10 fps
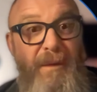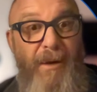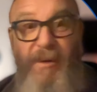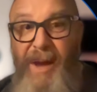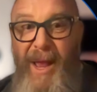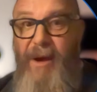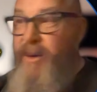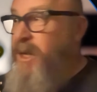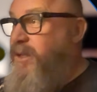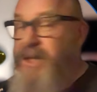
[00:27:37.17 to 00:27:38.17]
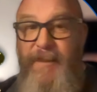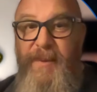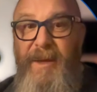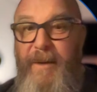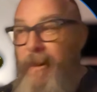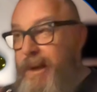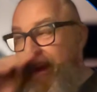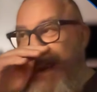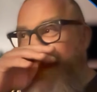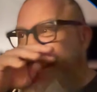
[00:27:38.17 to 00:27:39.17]
Or not? We can skip it. We don't
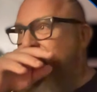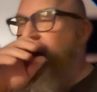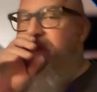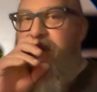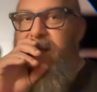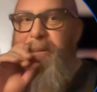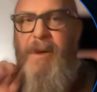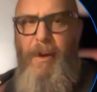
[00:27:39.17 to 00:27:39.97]
have to do everything